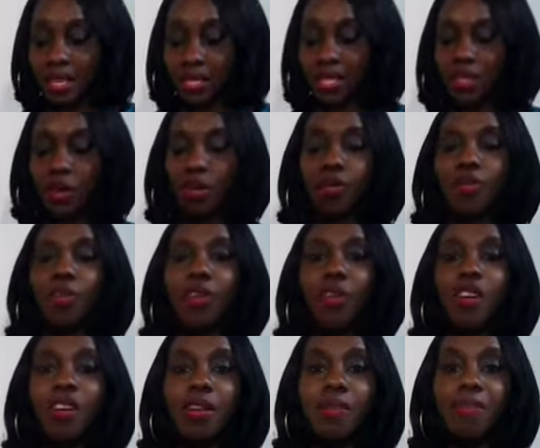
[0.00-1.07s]
So
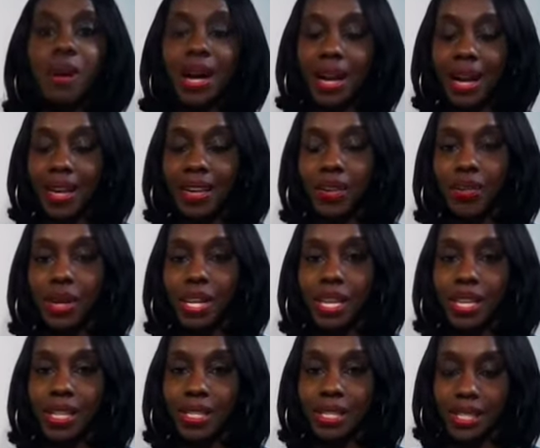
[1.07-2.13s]
for my
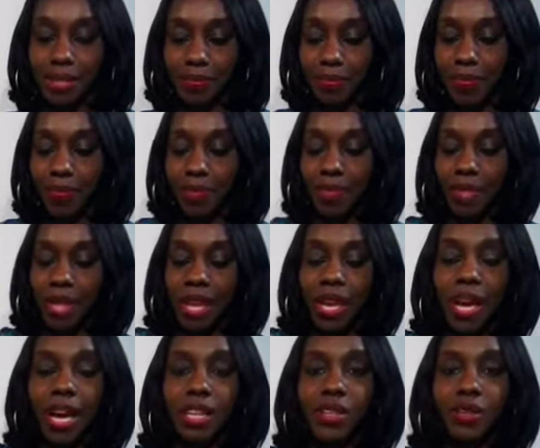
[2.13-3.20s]
ingredients,
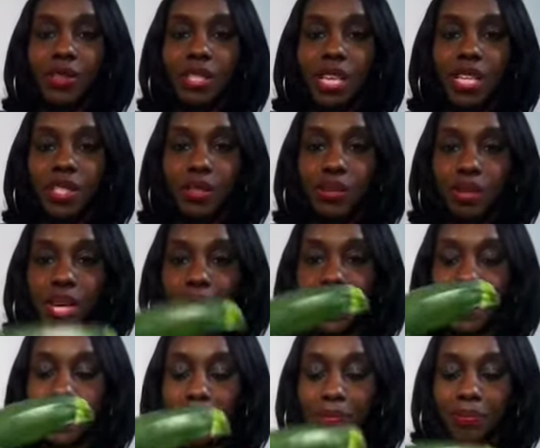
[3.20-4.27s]
I use a
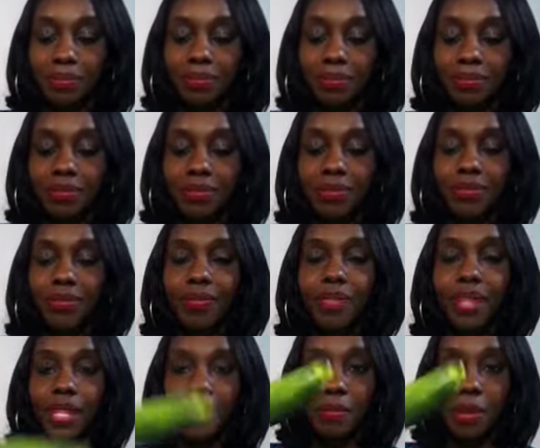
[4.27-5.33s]
zucchini
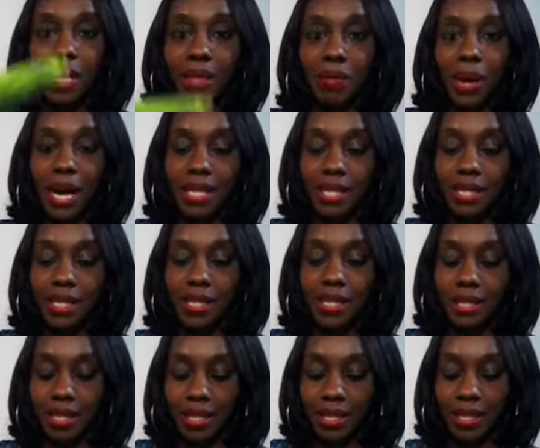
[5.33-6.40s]
to make the
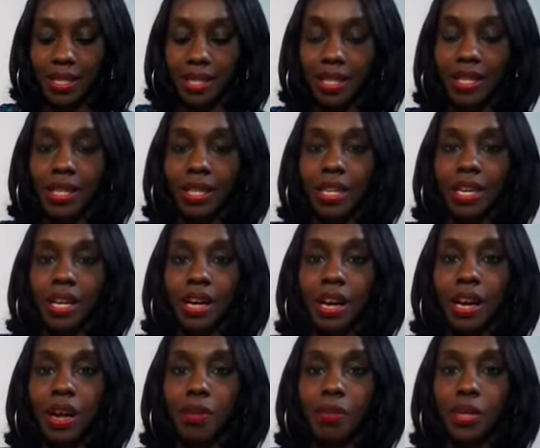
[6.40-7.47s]
pasta,
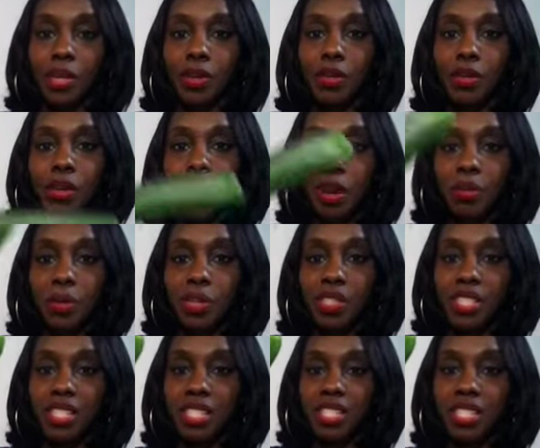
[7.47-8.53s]

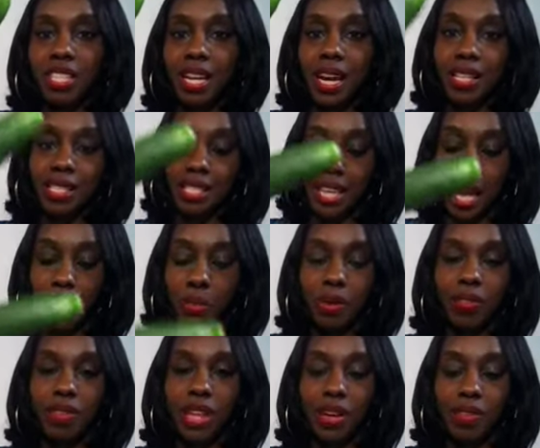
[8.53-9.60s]
cucumbers to kind of just add more
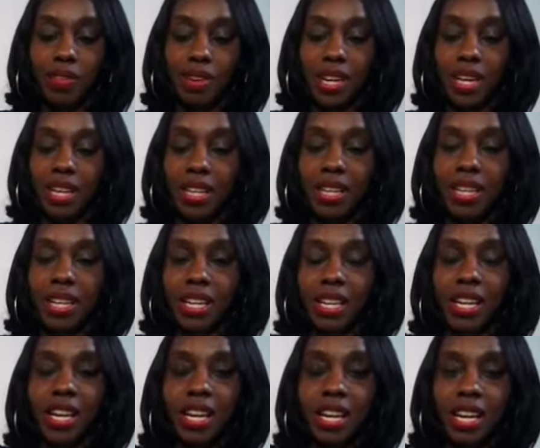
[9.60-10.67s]
flavoring,
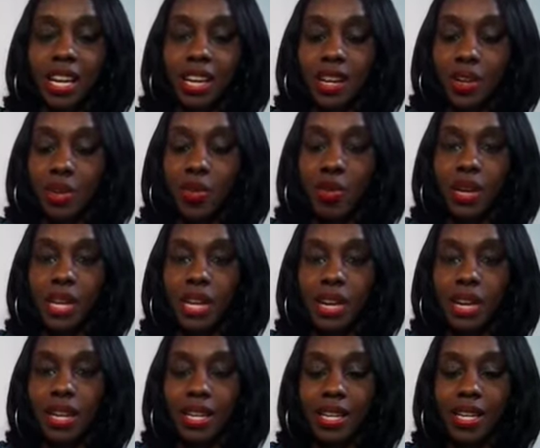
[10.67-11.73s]
green
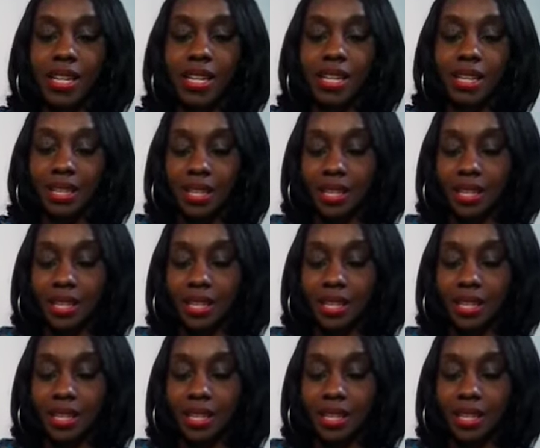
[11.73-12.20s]
onion,